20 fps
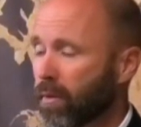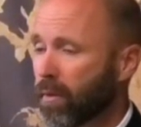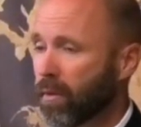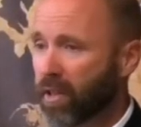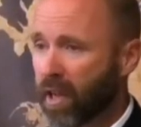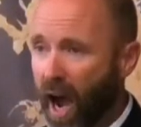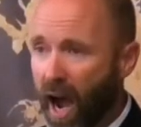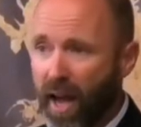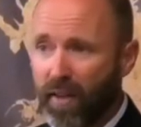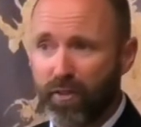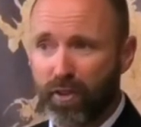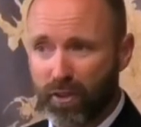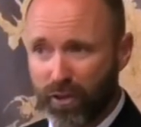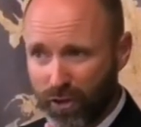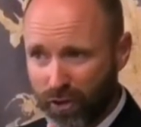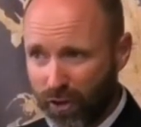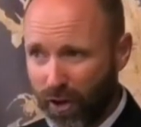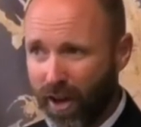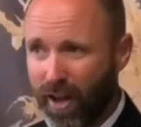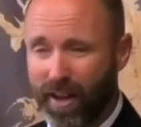God the
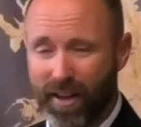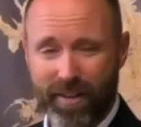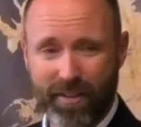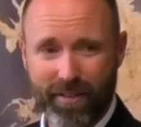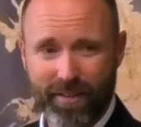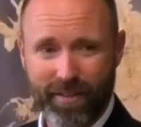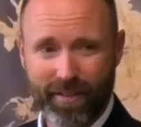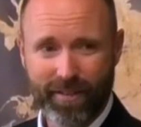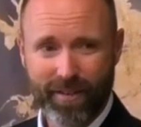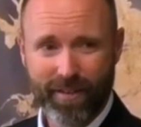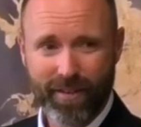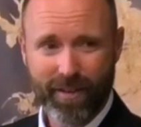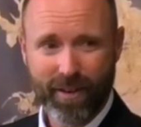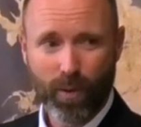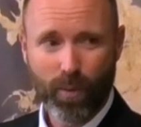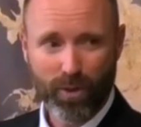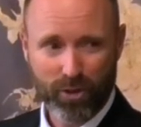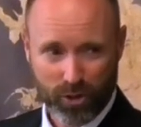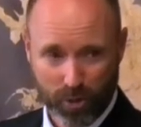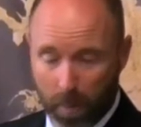Son
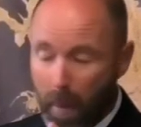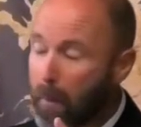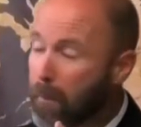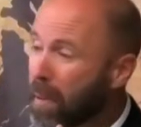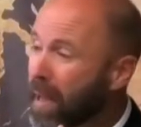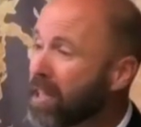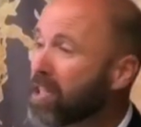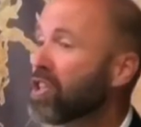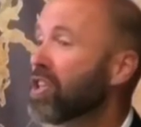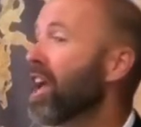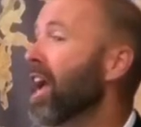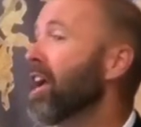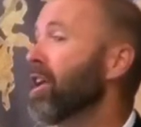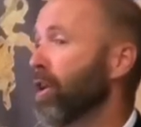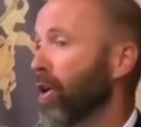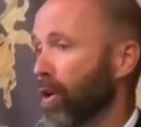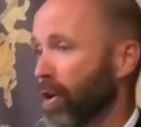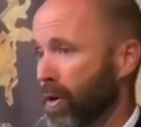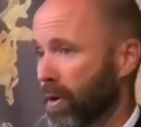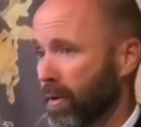was the
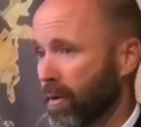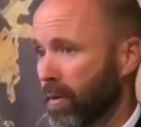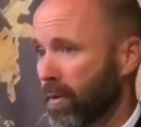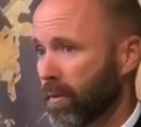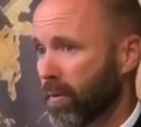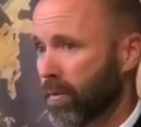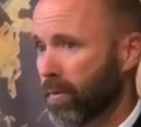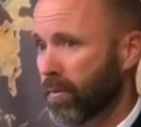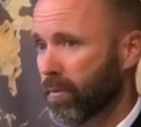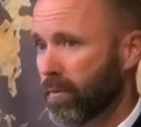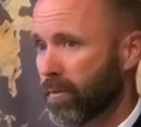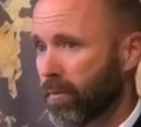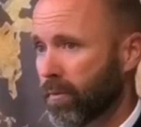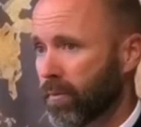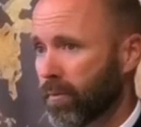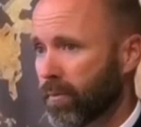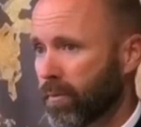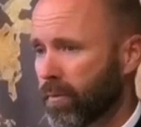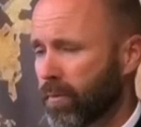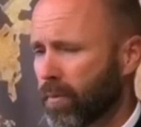propitiator.
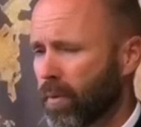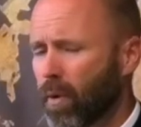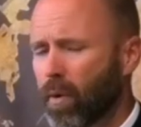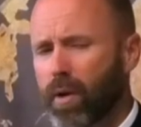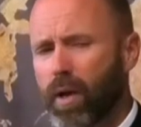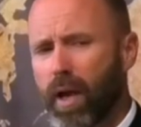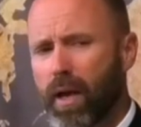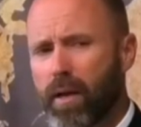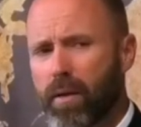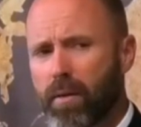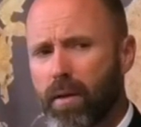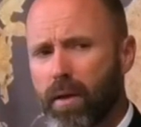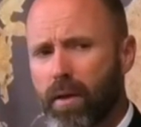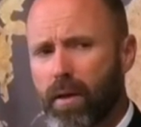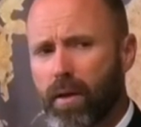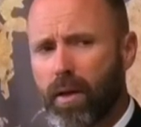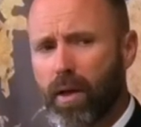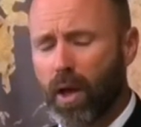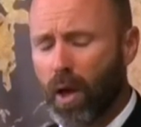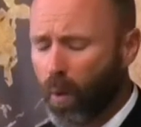Okay?
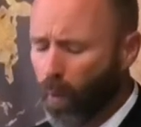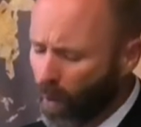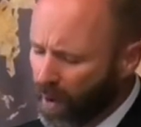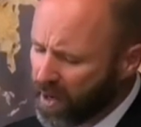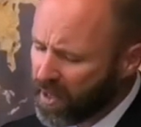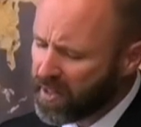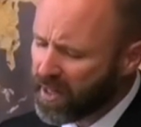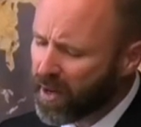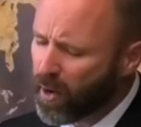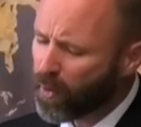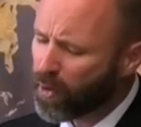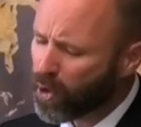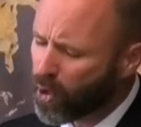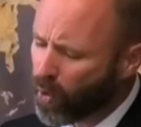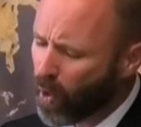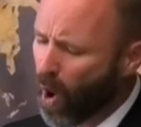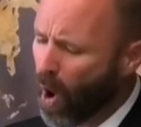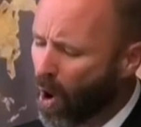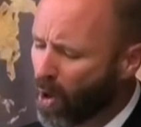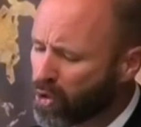And what he did on the
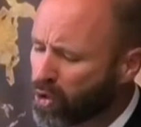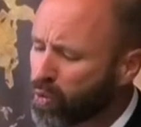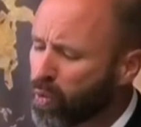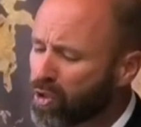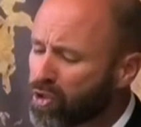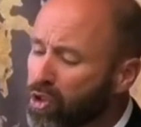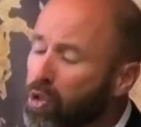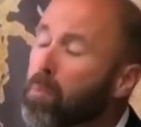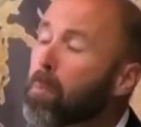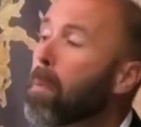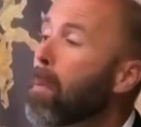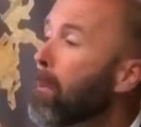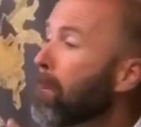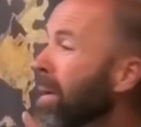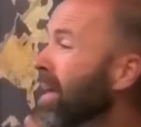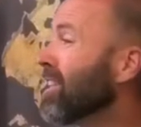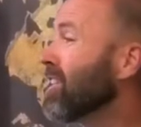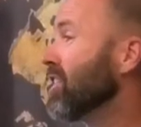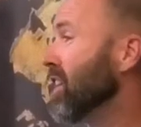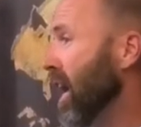cross was the
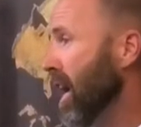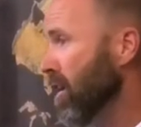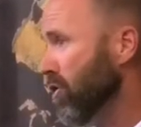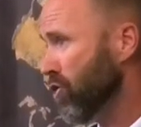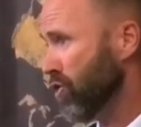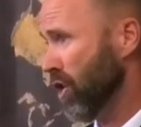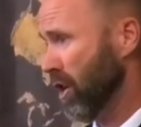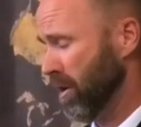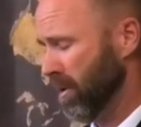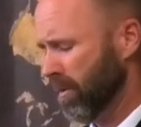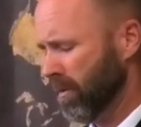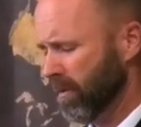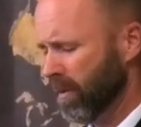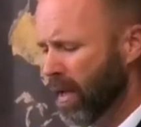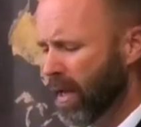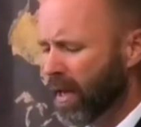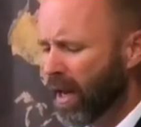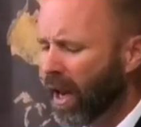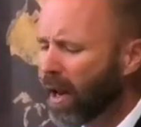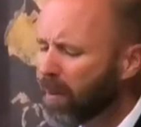propitiation.
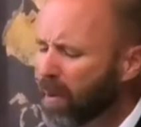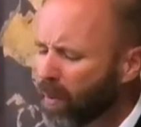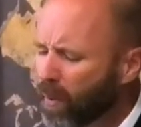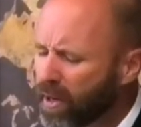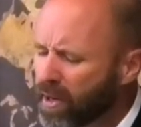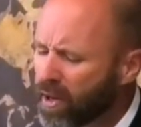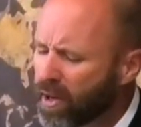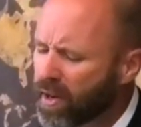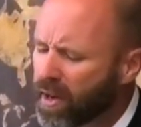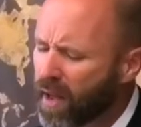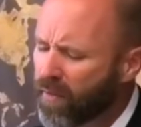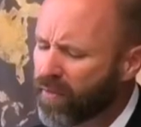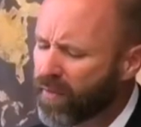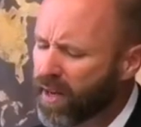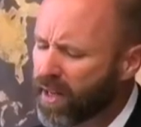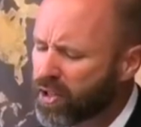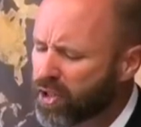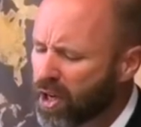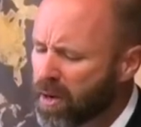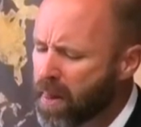Now let me read you the
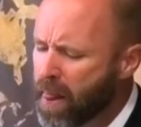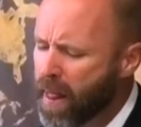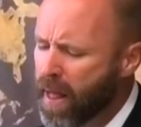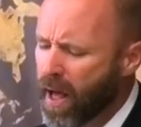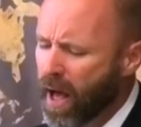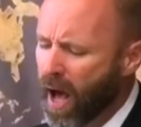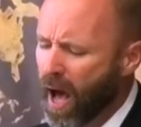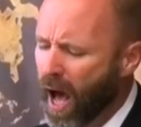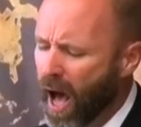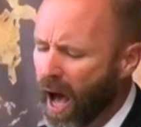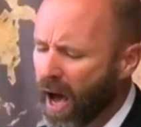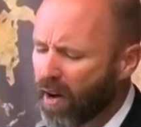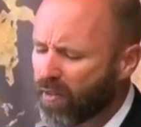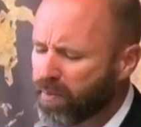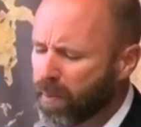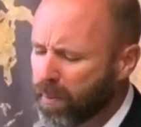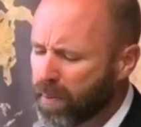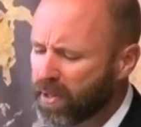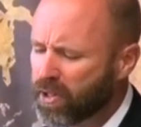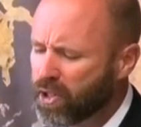definition uh, of
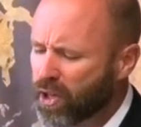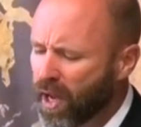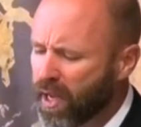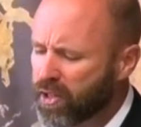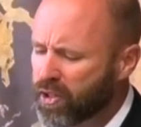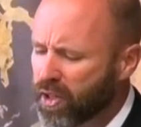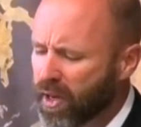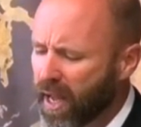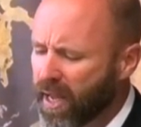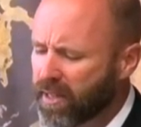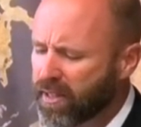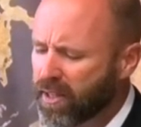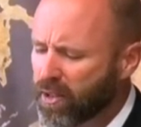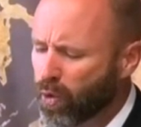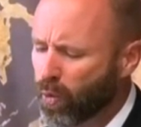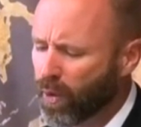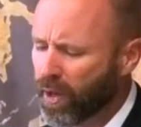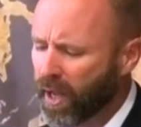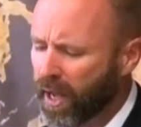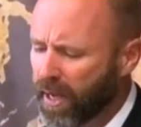propitiation,
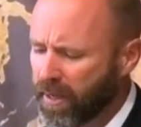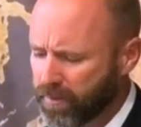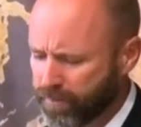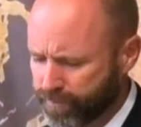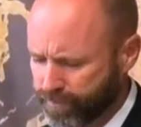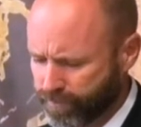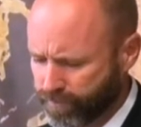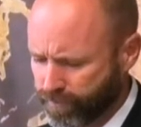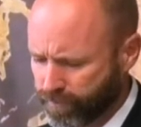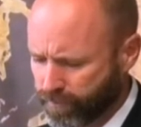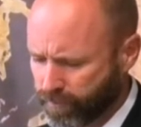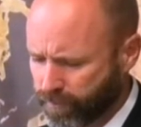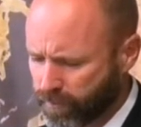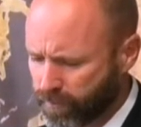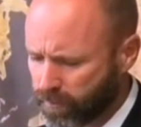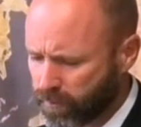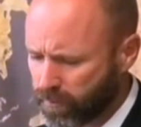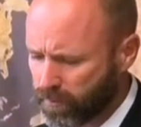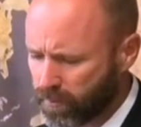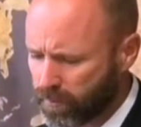1828.
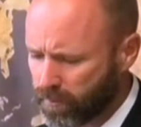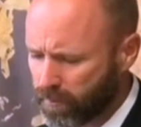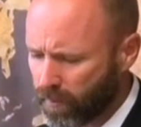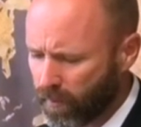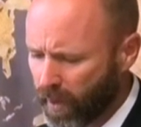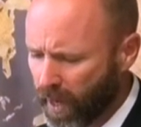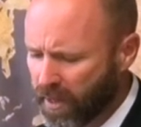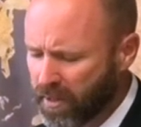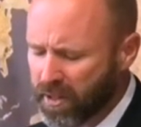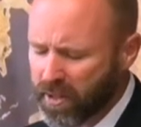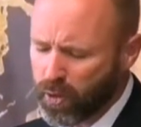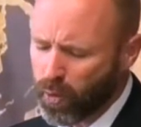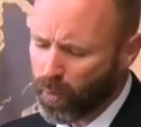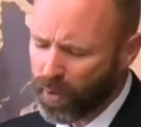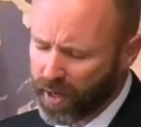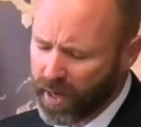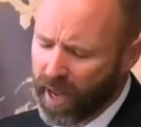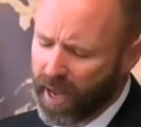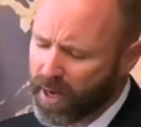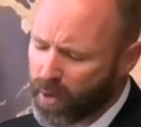
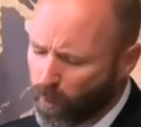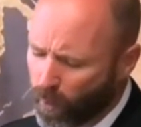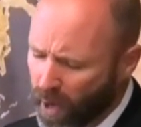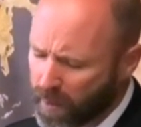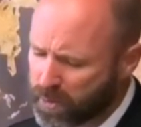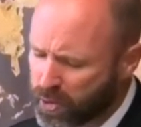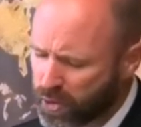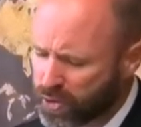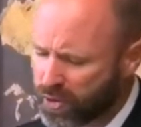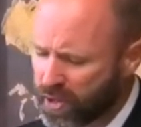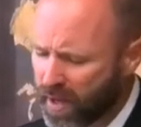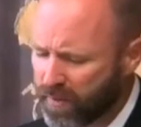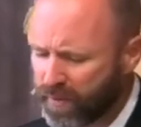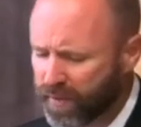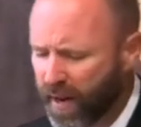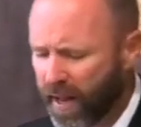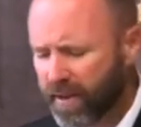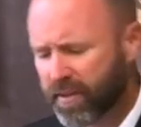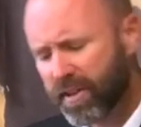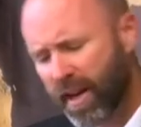1828, Webster's
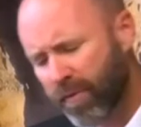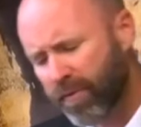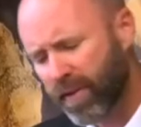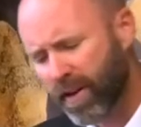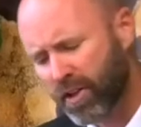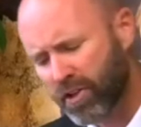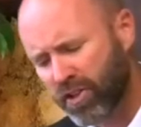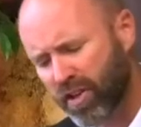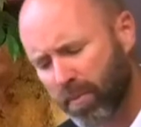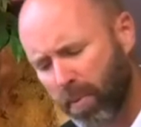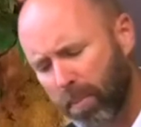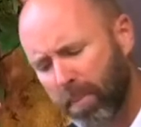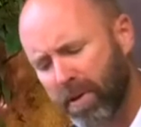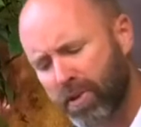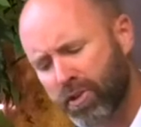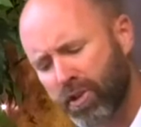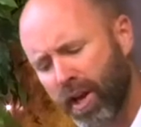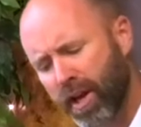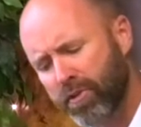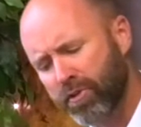defini definition of
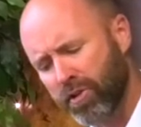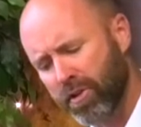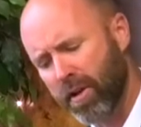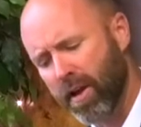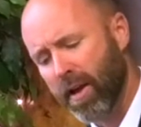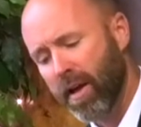propitiation,